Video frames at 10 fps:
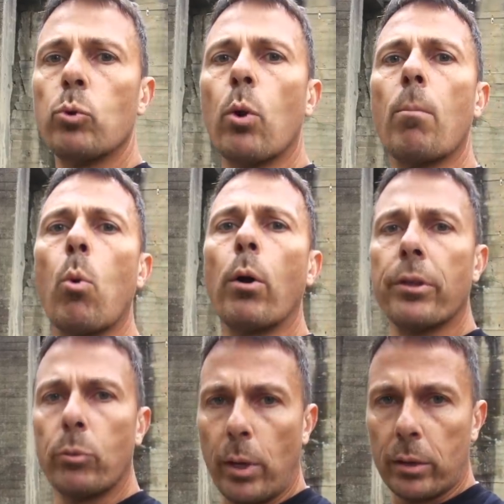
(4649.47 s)
You are more
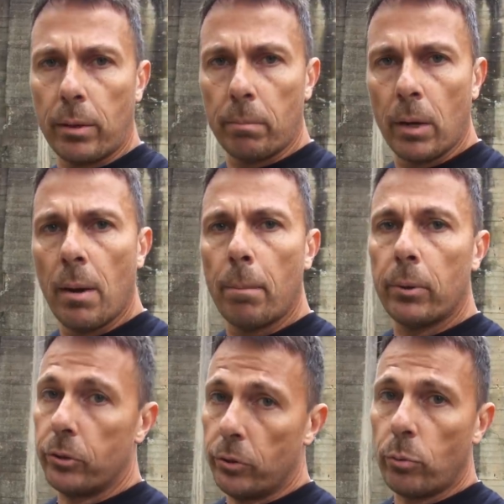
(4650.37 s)
than welcome,
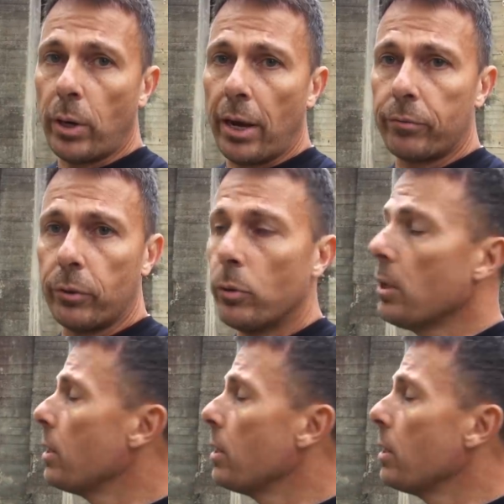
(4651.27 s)
but you don't have to.